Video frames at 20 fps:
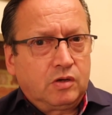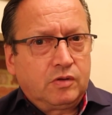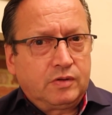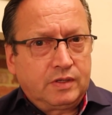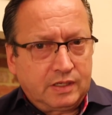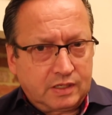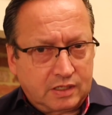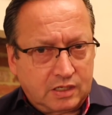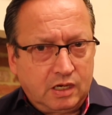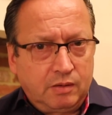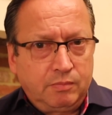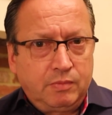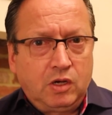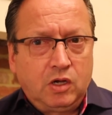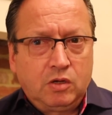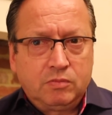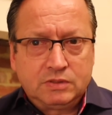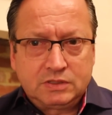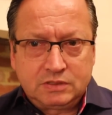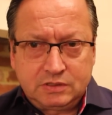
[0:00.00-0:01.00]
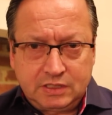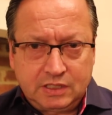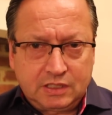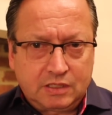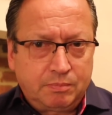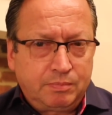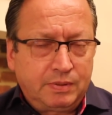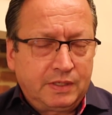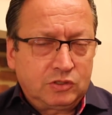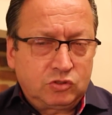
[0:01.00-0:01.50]
and they come home and
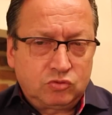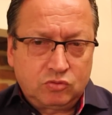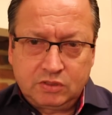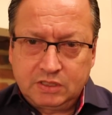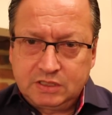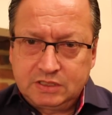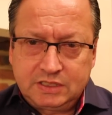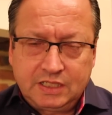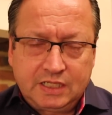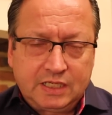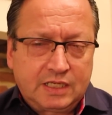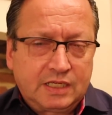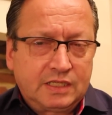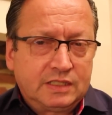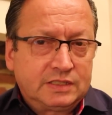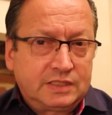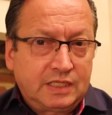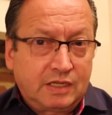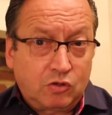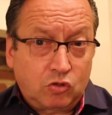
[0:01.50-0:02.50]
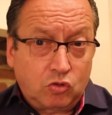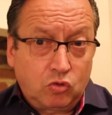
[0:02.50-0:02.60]
take a picture, or they take it and say,